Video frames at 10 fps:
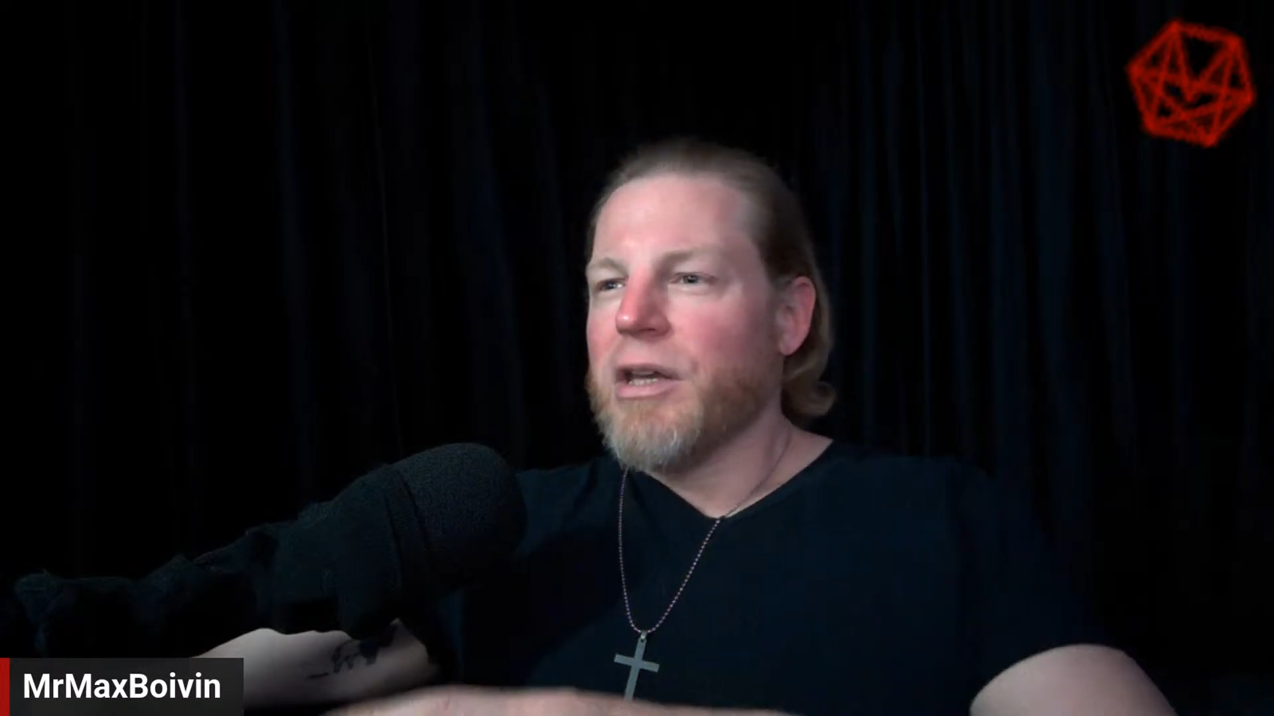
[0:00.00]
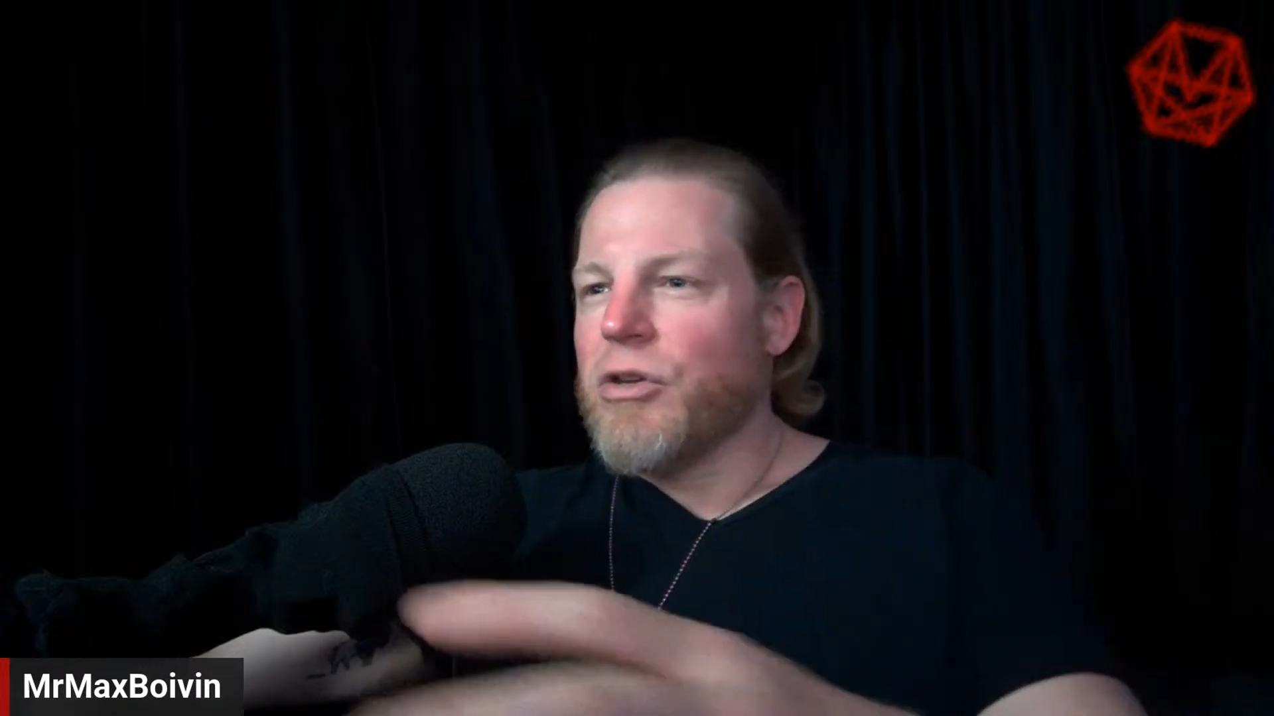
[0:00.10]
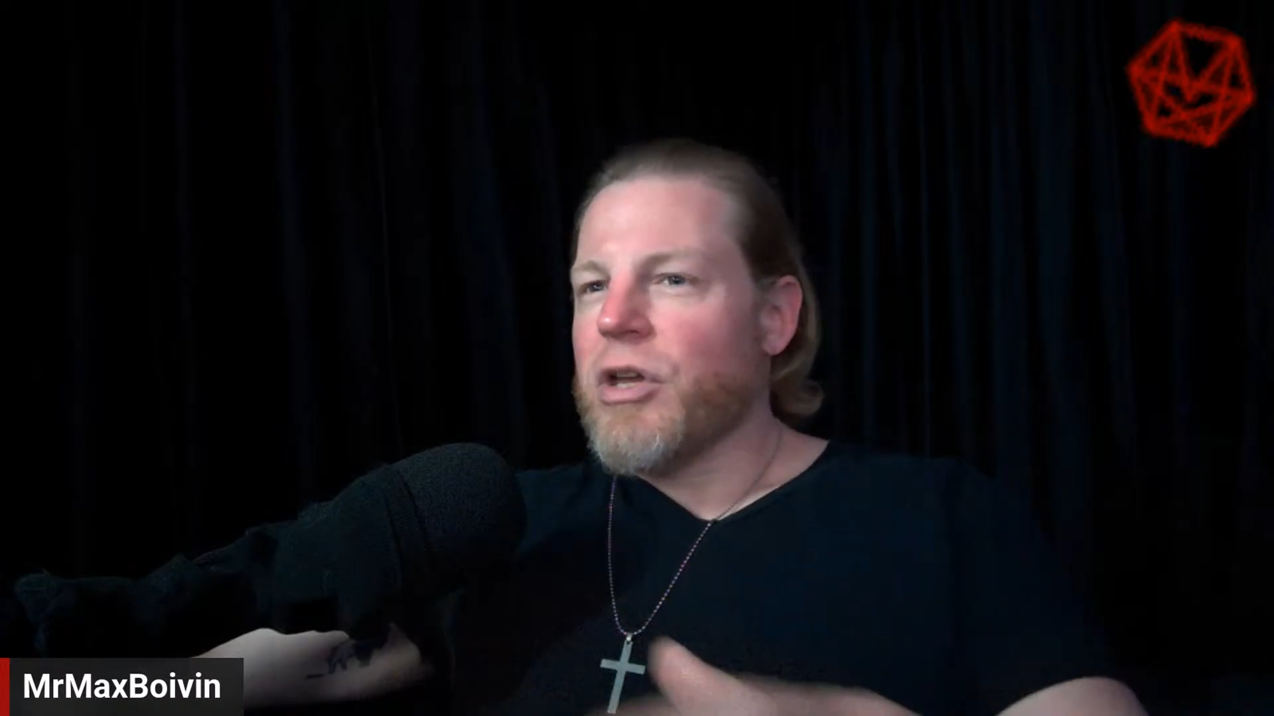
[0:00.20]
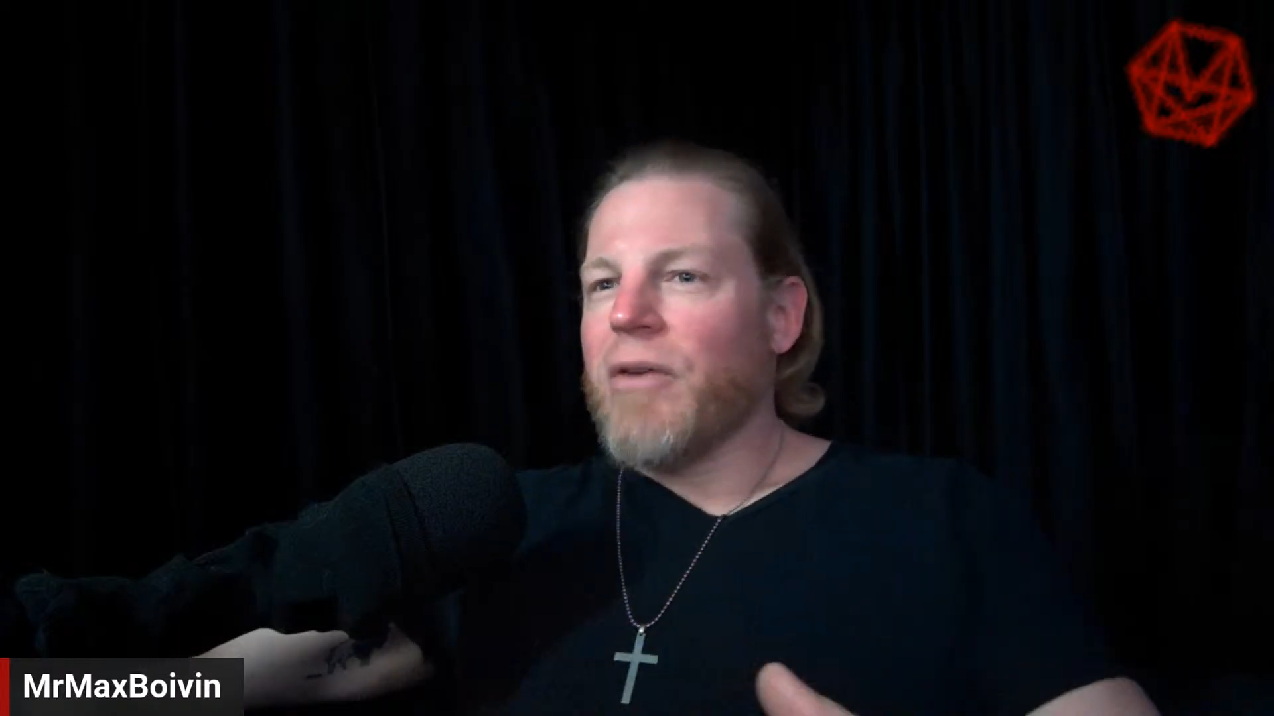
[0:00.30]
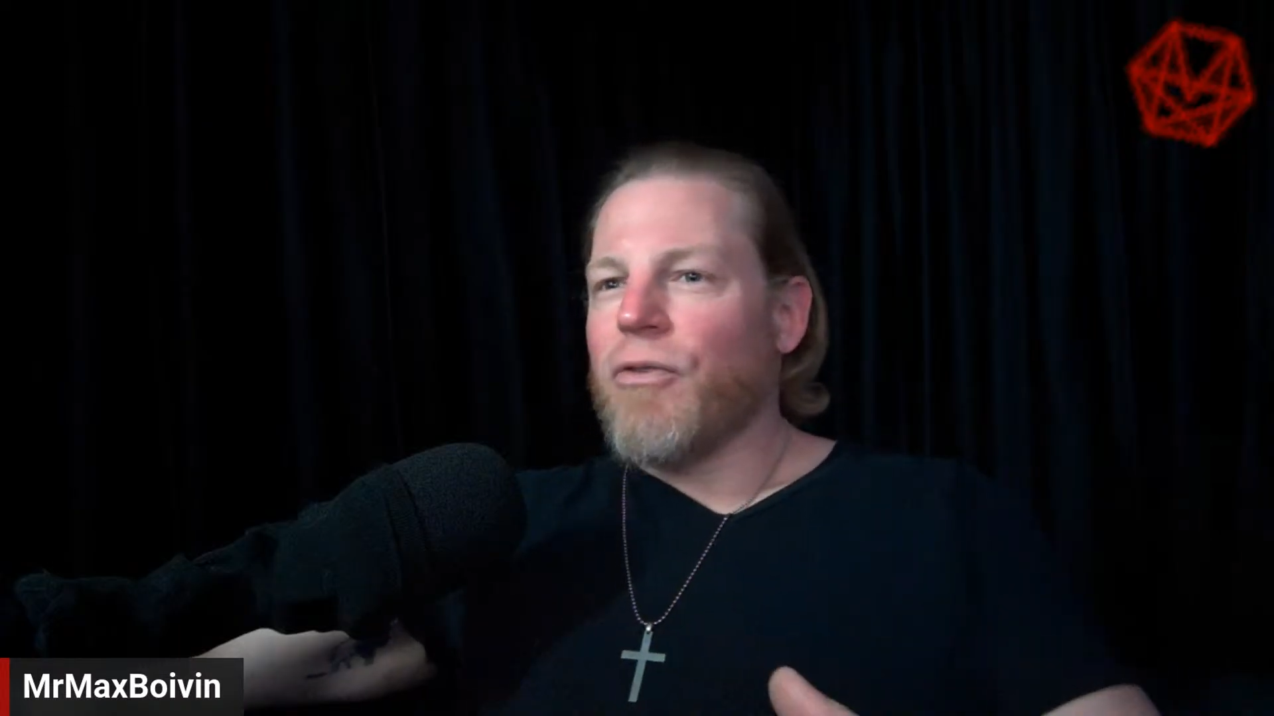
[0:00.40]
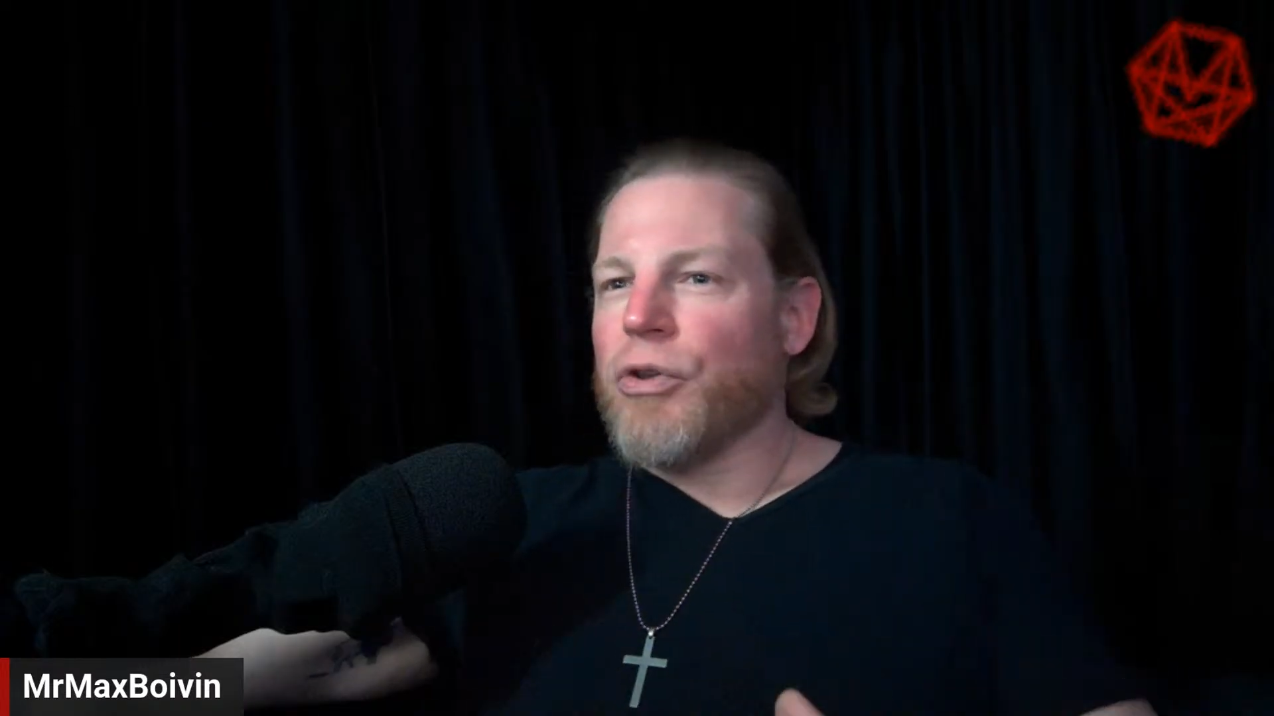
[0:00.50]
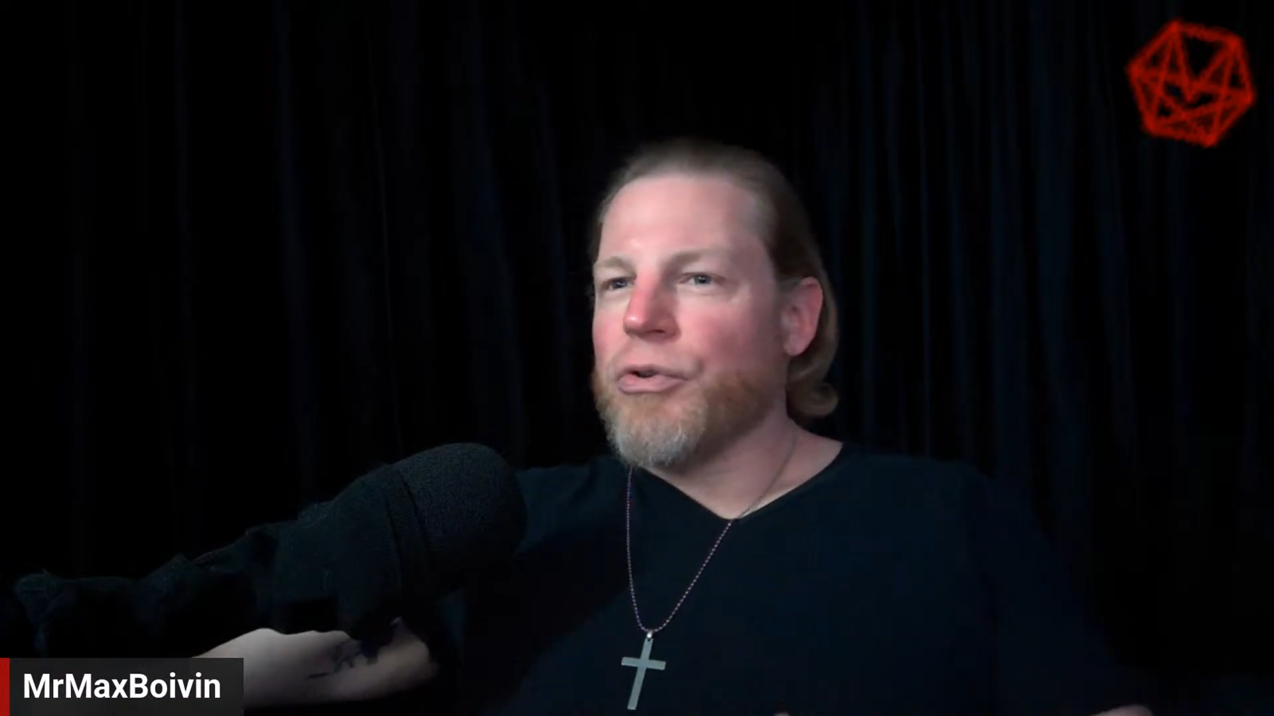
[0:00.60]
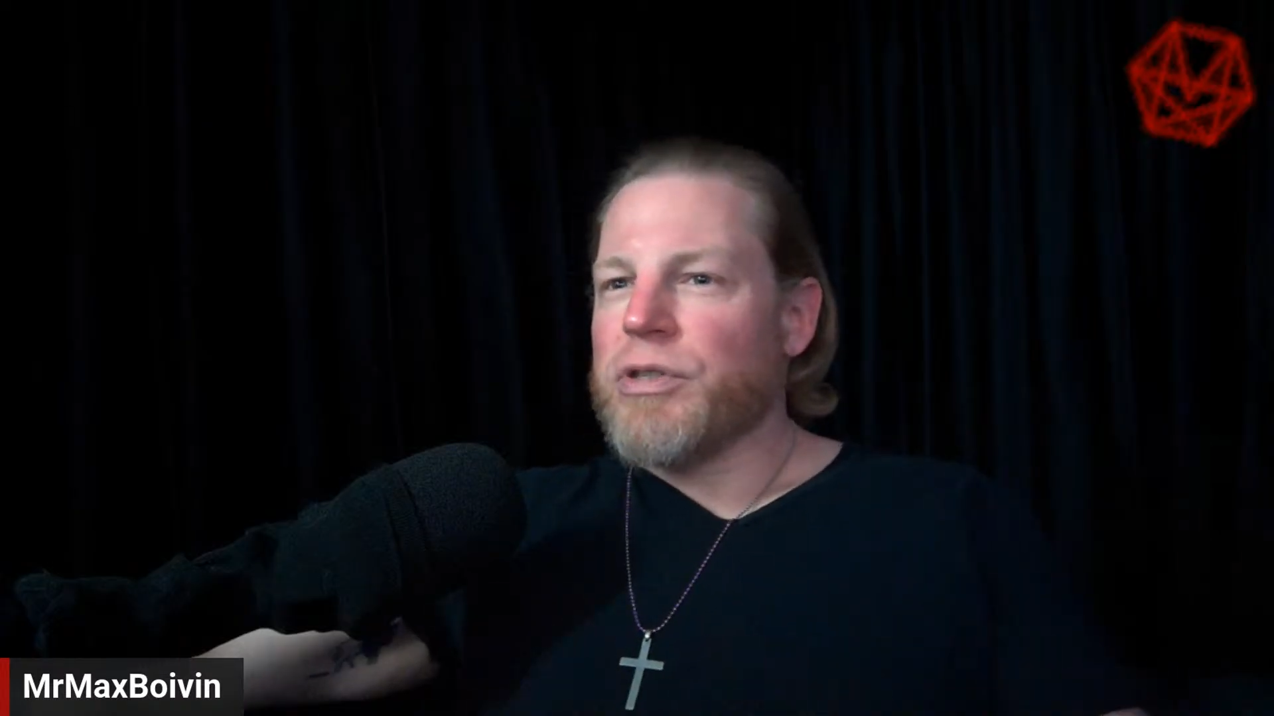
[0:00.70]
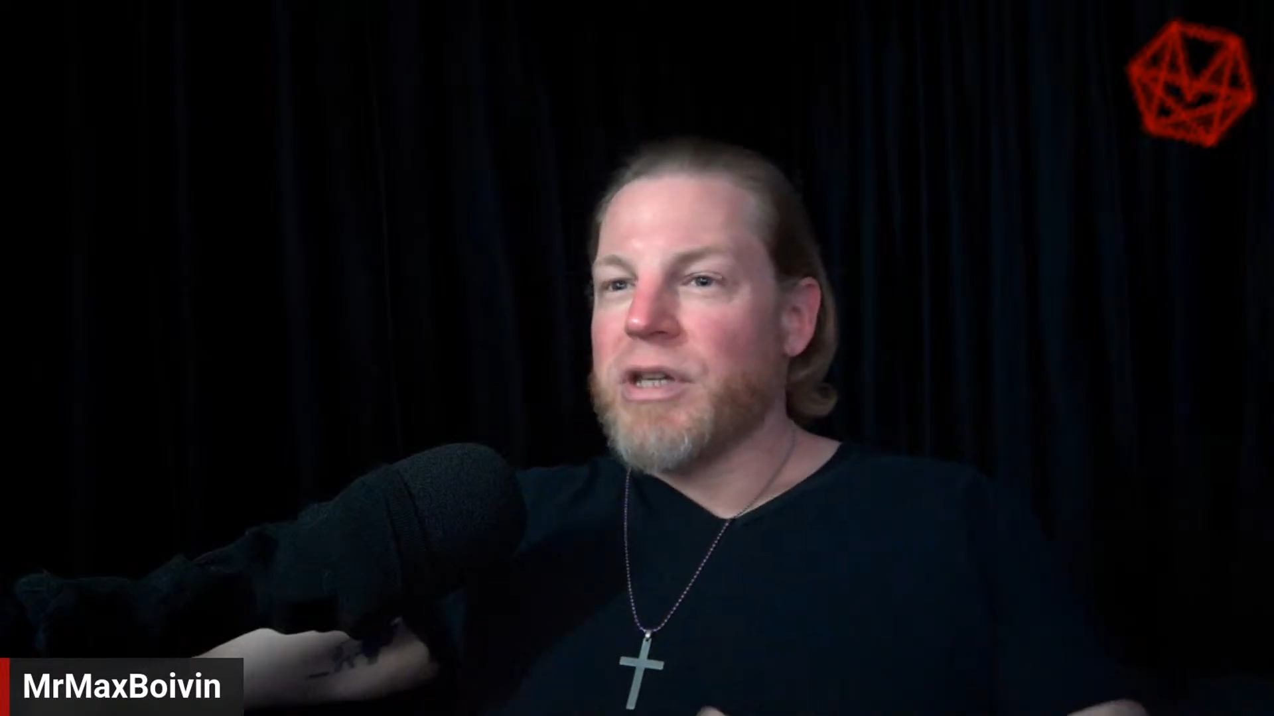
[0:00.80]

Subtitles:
You can have all those